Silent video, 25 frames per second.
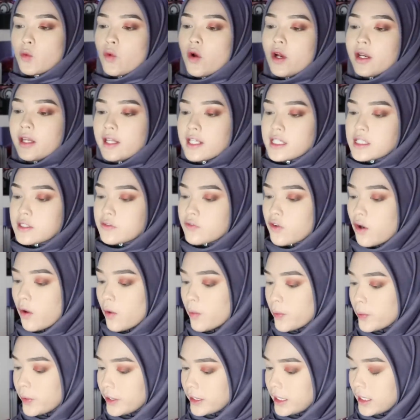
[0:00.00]
This one is
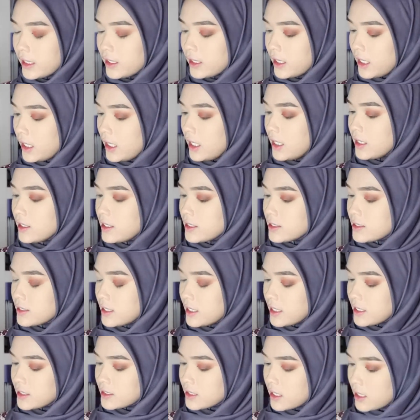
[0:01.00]
from Urban Decay.
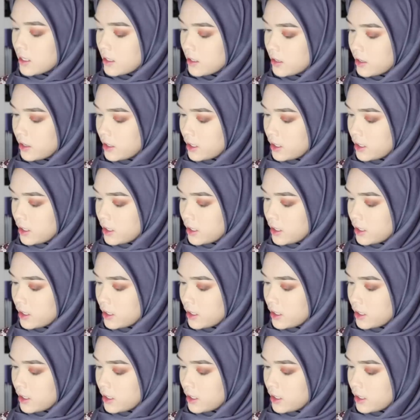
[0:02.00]
This is